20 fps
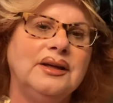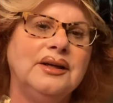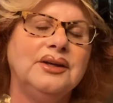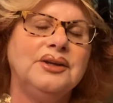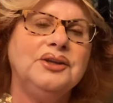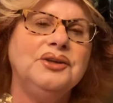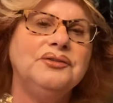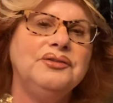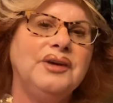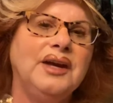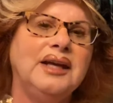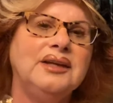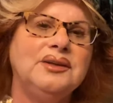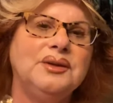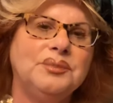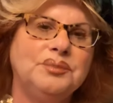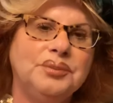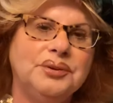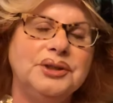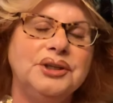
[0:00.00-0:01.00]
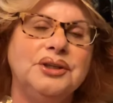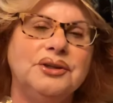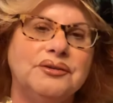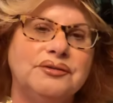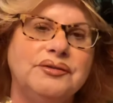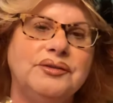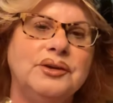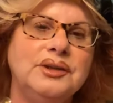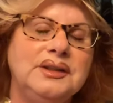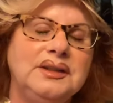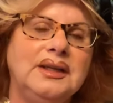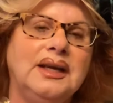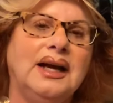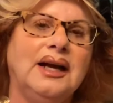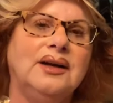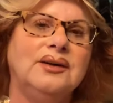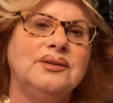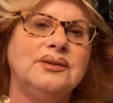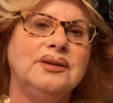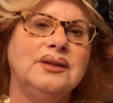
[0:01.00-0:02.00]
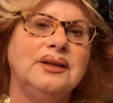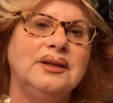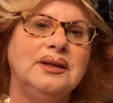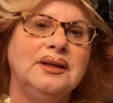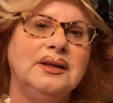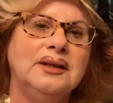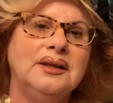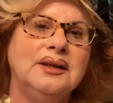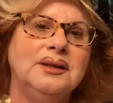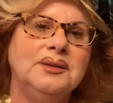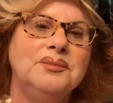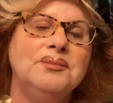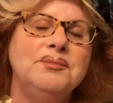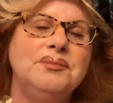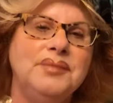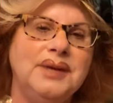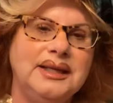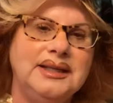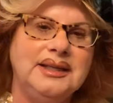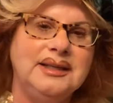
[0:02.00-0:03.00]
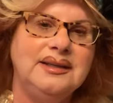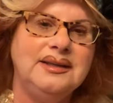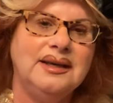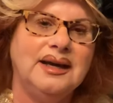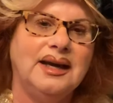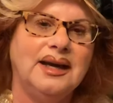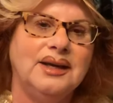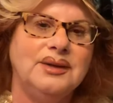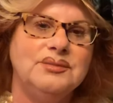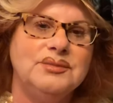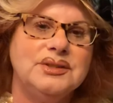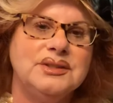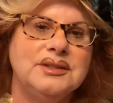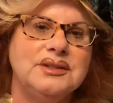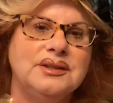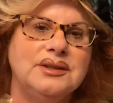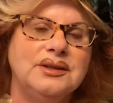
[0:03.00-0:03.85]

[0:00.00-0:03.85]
You've had to put your foot down many times